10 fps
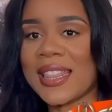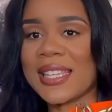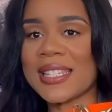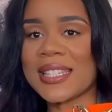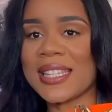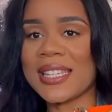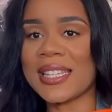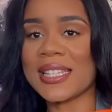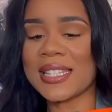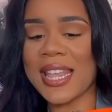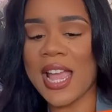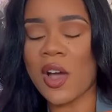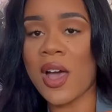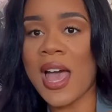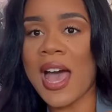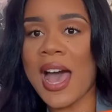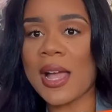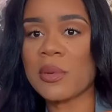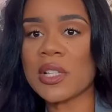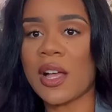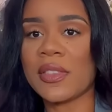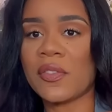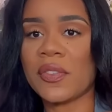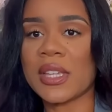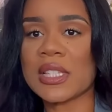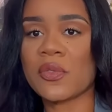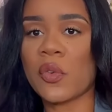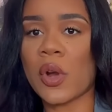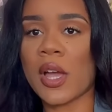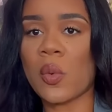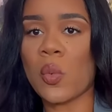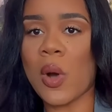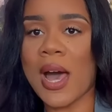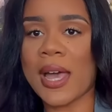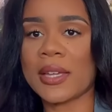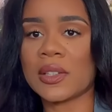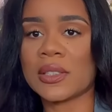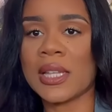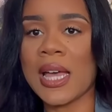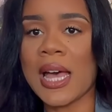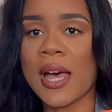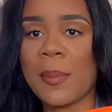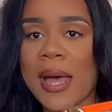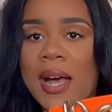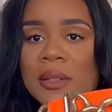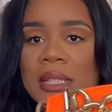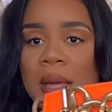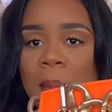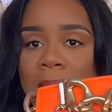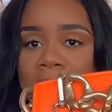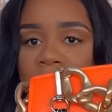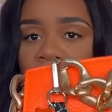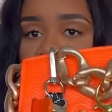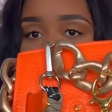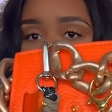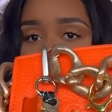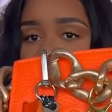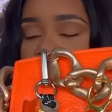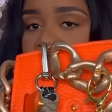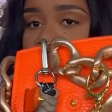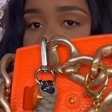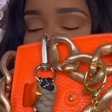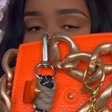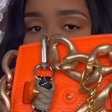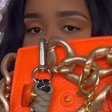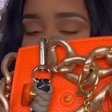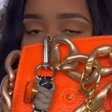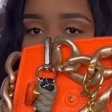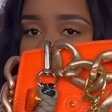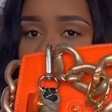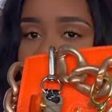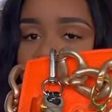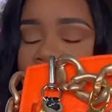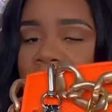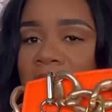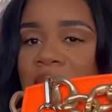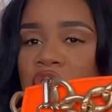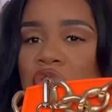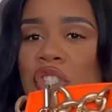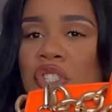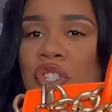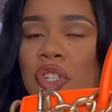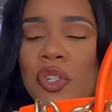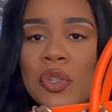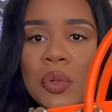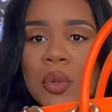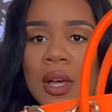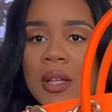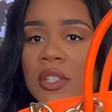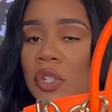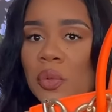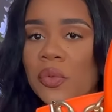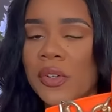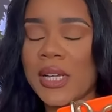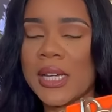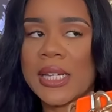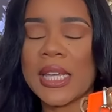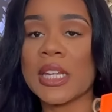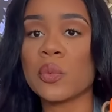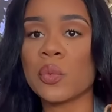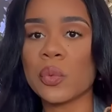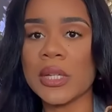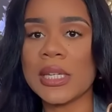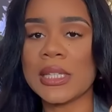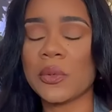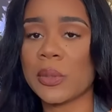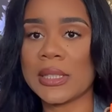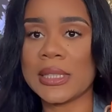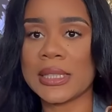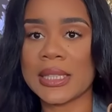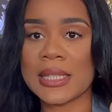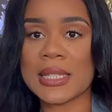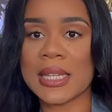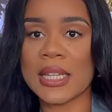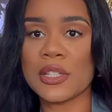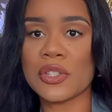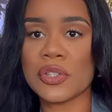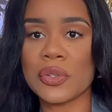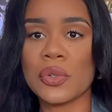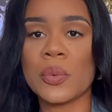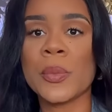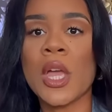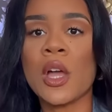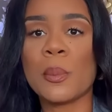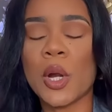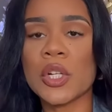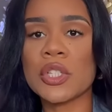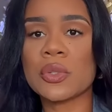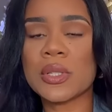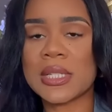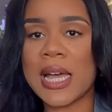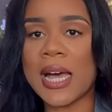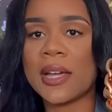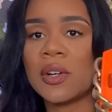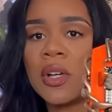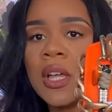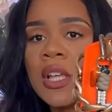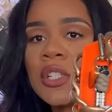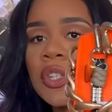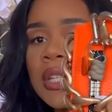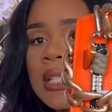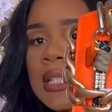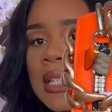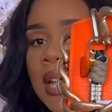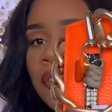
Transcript: this is. Now, I was on the fence for a while about bag charms, but I just had to give it a try. It is just too too fun and it really really leans into personal style so you can see a